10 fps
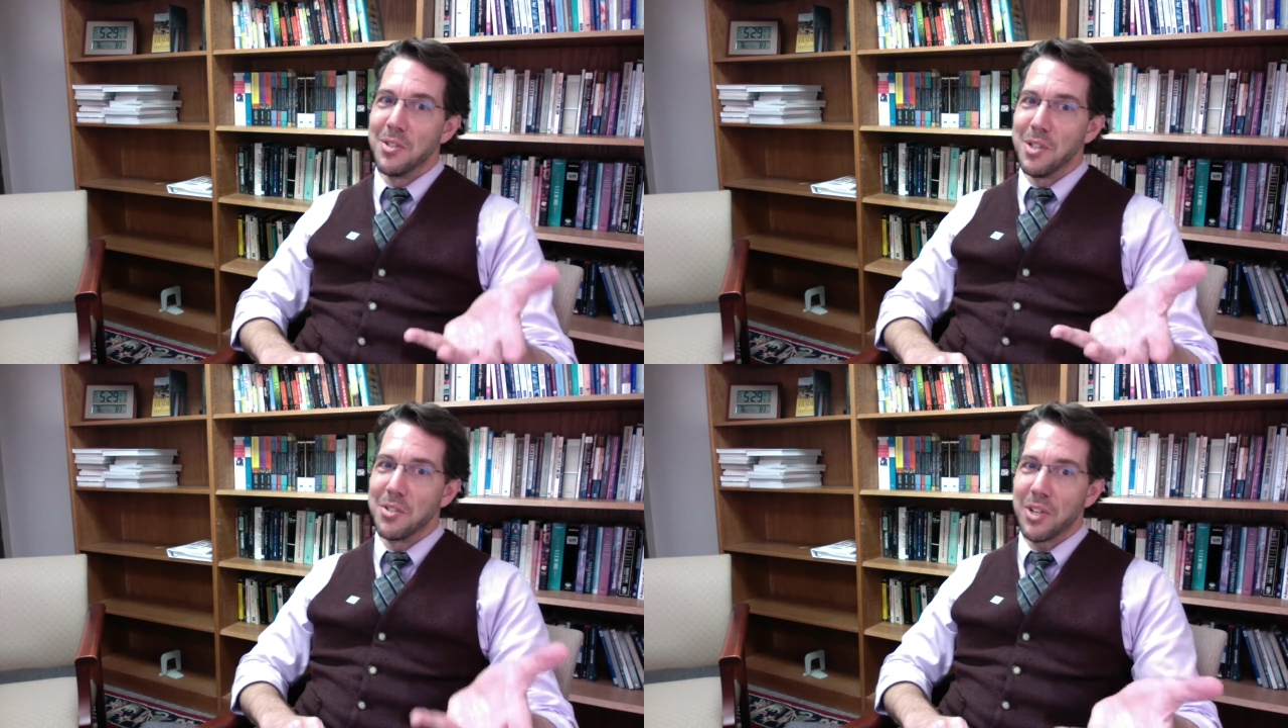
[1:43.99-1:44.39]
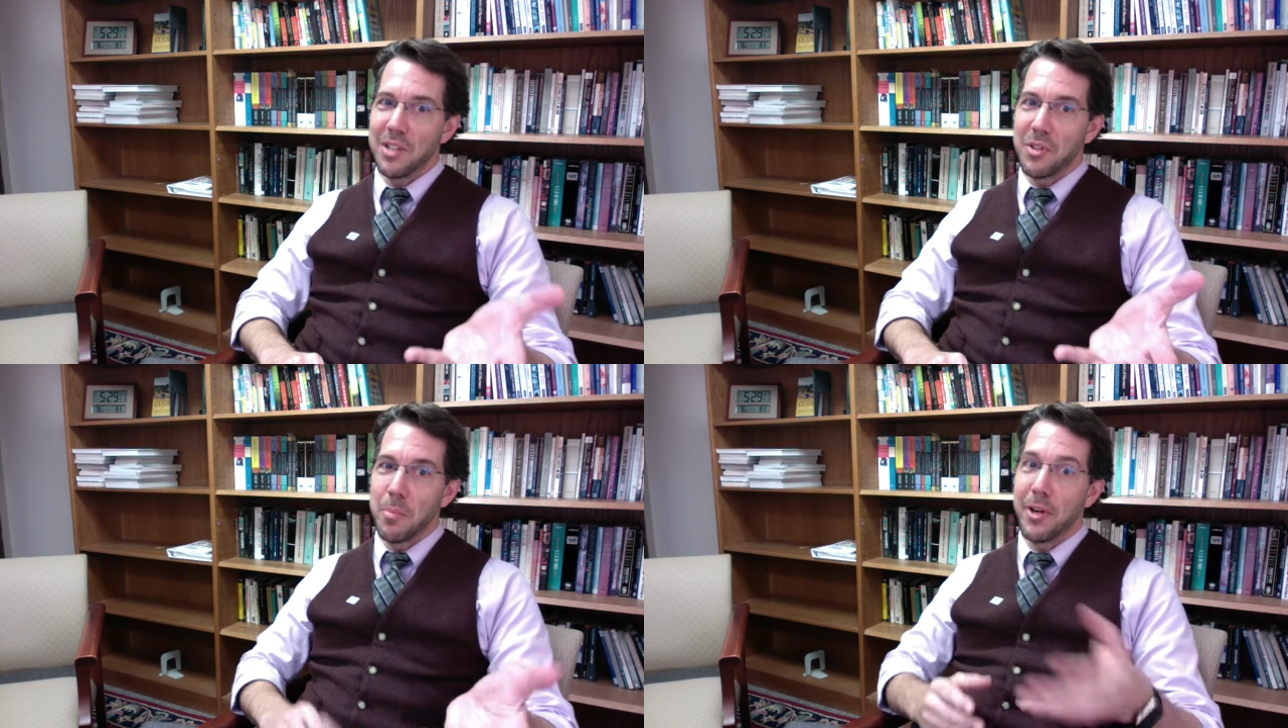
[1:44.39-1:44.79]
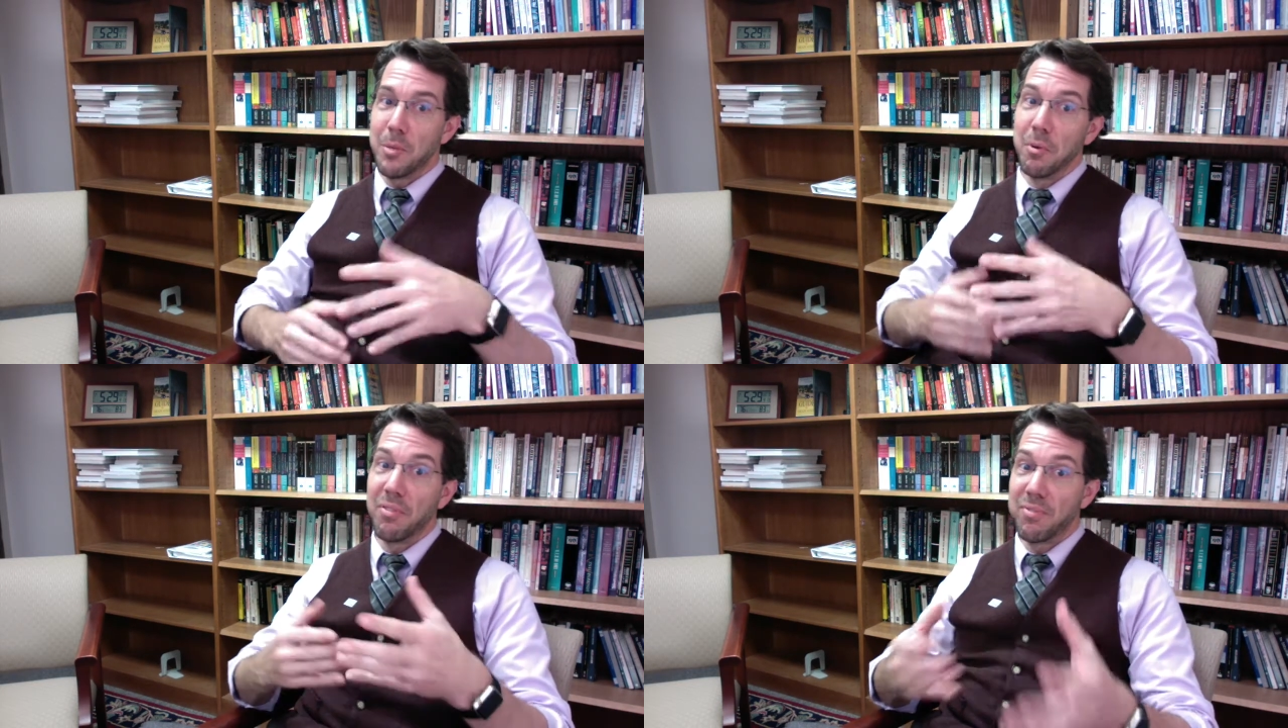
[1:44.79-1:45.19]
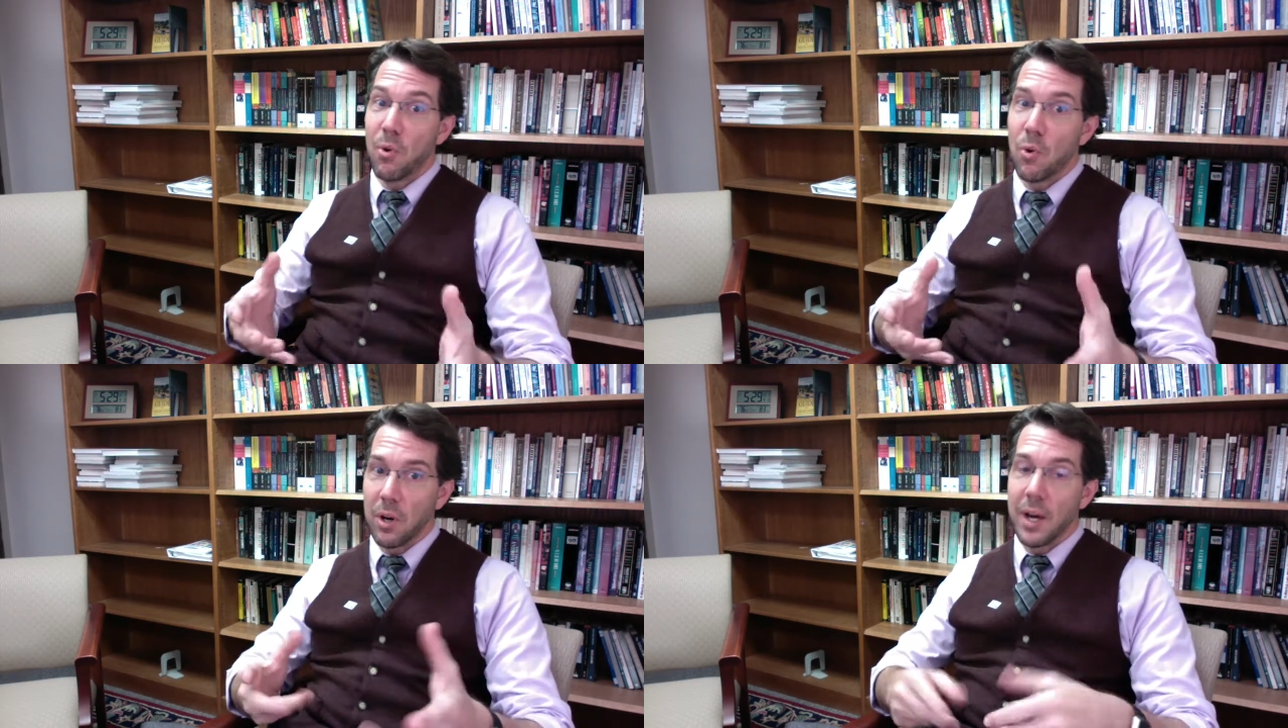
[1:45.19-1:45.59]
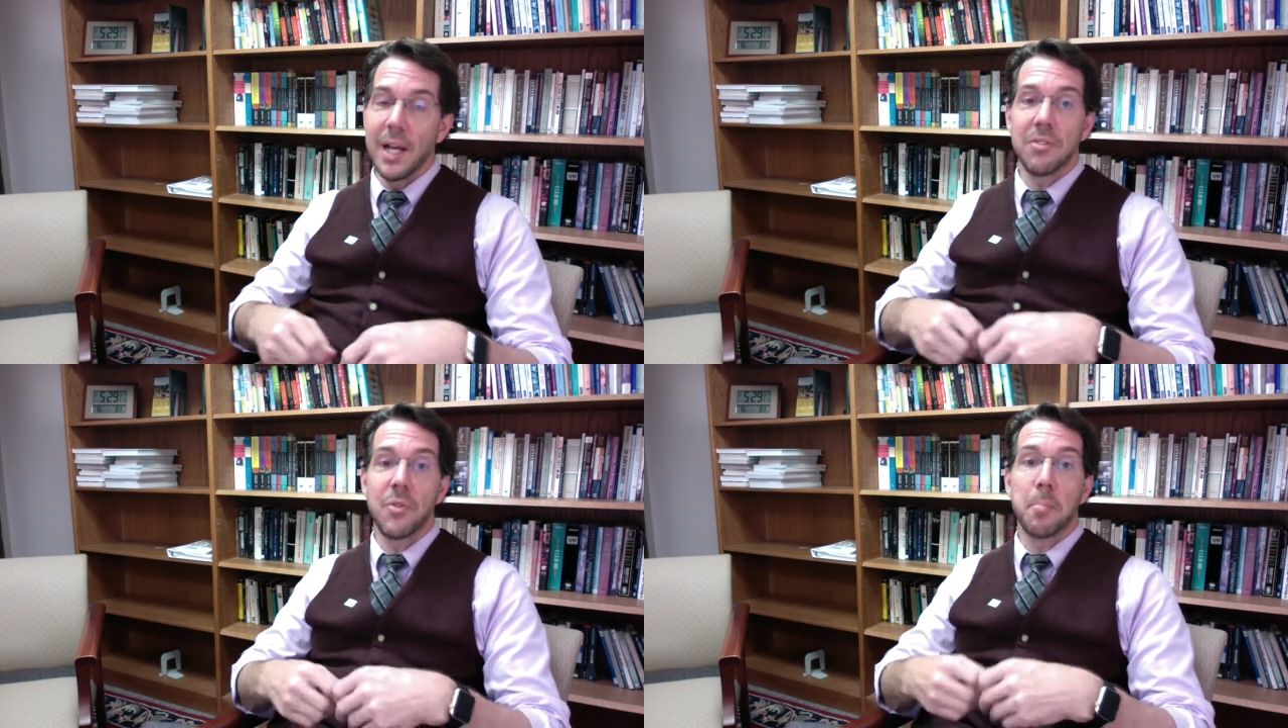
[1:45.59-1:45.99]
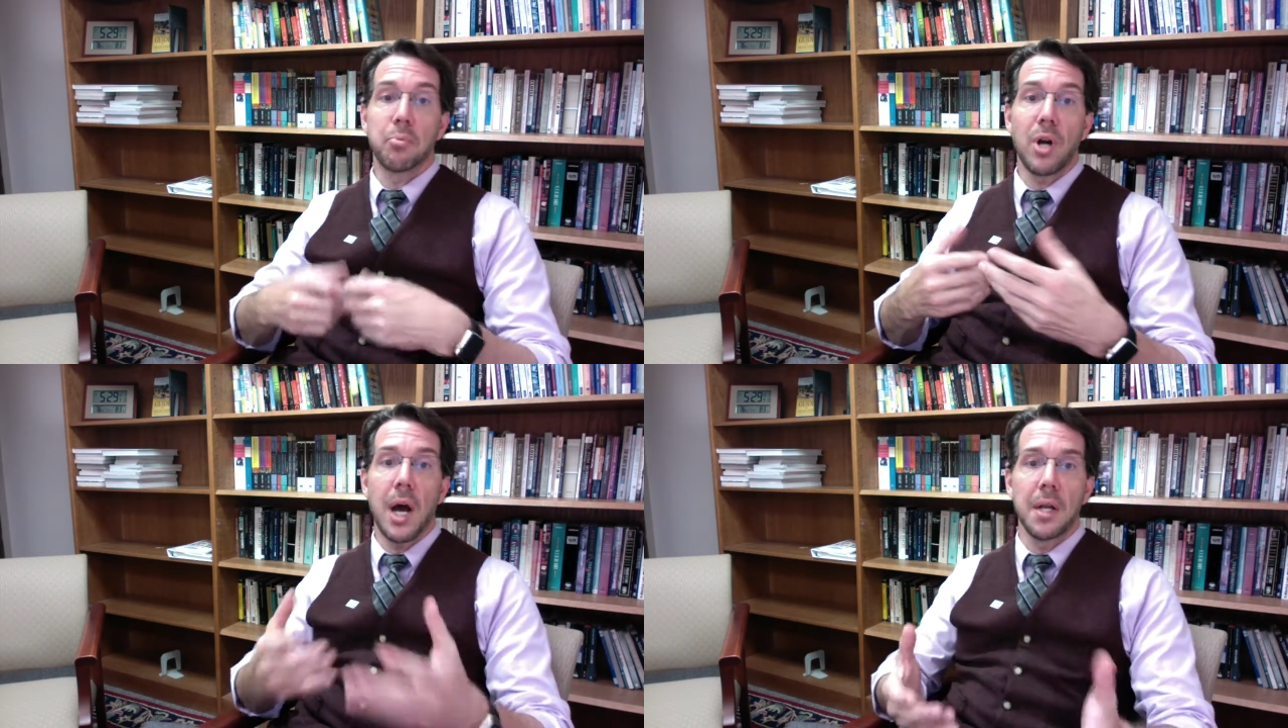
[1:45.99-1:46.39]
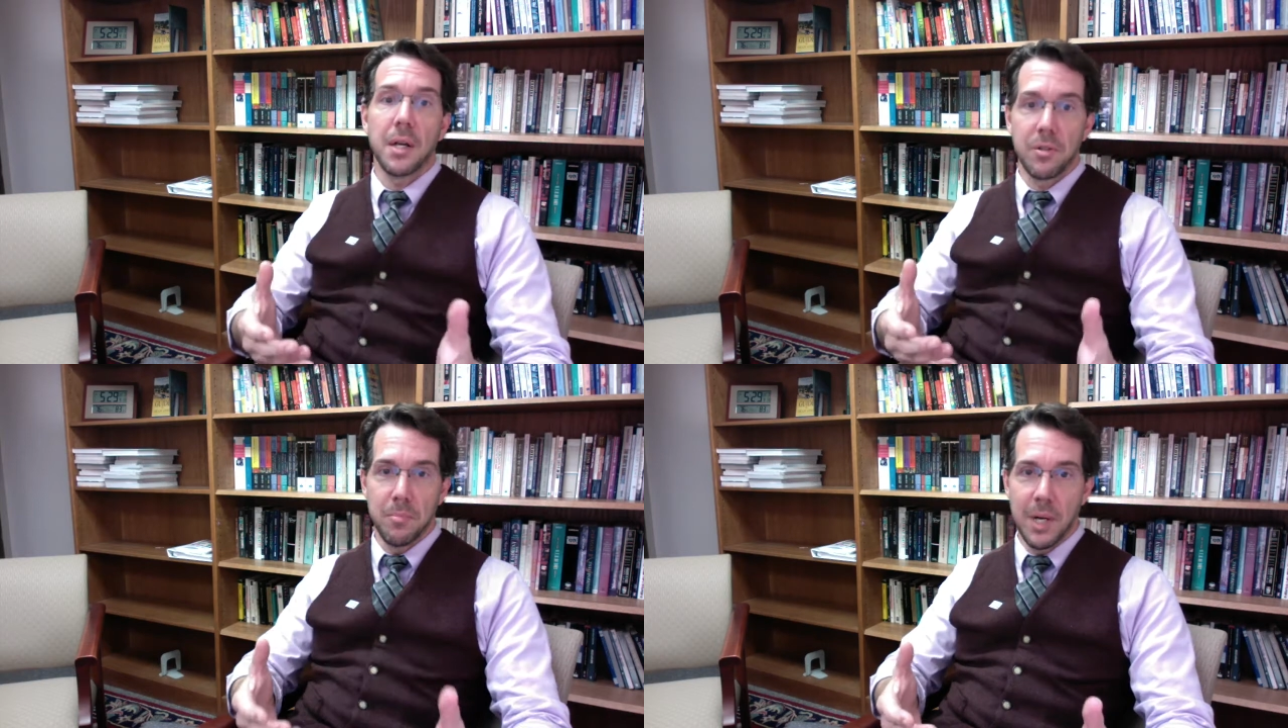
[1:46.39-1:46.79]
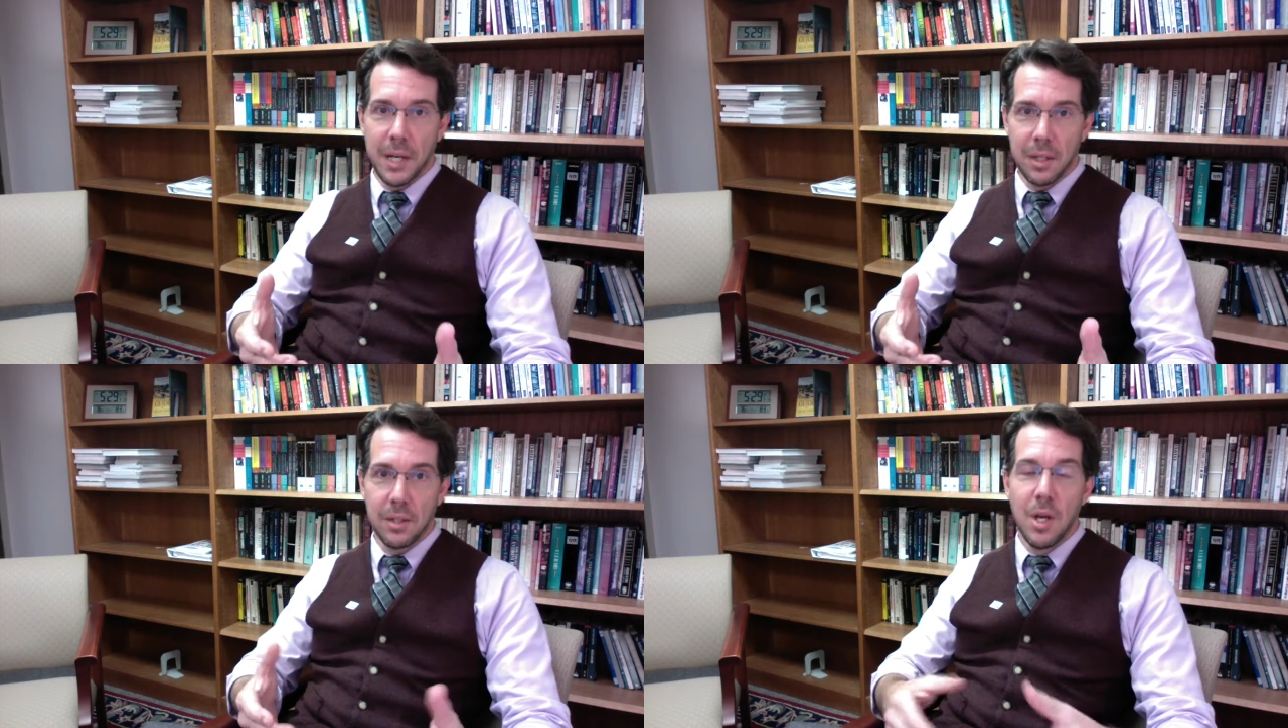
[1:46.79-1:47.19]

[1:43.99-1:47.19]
discuss the period before as the product model,